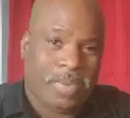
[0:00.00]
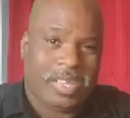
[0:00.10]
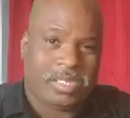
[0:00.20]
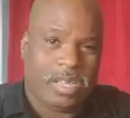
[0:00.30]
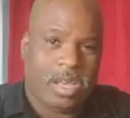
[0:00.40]

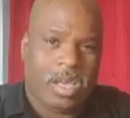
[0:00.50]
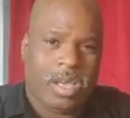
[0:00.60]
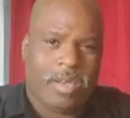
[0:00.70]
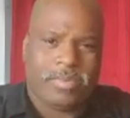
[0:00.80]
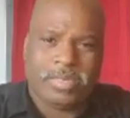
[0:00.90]

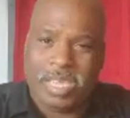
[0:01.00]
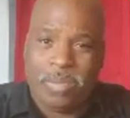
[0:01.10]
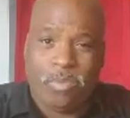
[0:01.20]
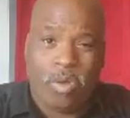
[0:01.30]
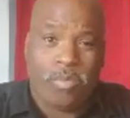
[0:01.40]
Special
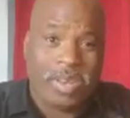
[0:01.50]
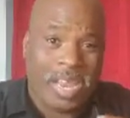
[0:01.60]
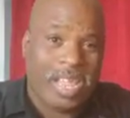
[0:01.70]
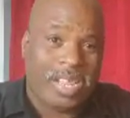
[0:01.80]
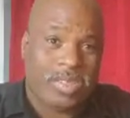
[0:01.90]

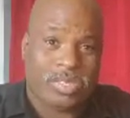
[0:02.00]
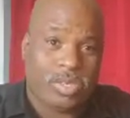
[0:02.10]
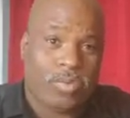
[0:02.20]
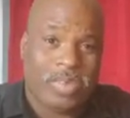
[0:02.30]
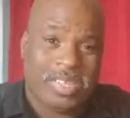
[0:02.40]
T-Mobile, they
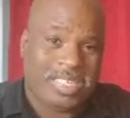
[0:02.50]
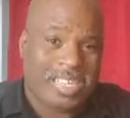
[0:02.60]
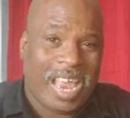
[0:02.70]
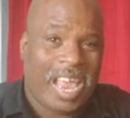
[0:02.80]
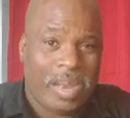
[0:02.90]
service
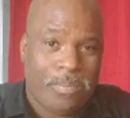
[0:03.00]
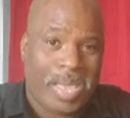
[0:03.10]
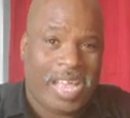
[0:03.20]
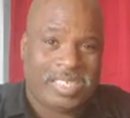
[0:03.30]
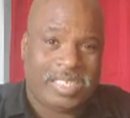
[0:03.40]
is not
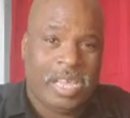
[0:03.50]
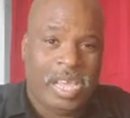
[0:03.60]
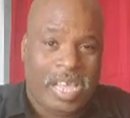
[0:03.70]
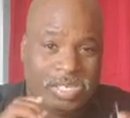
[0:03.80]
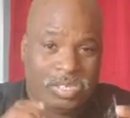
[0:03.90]
the best.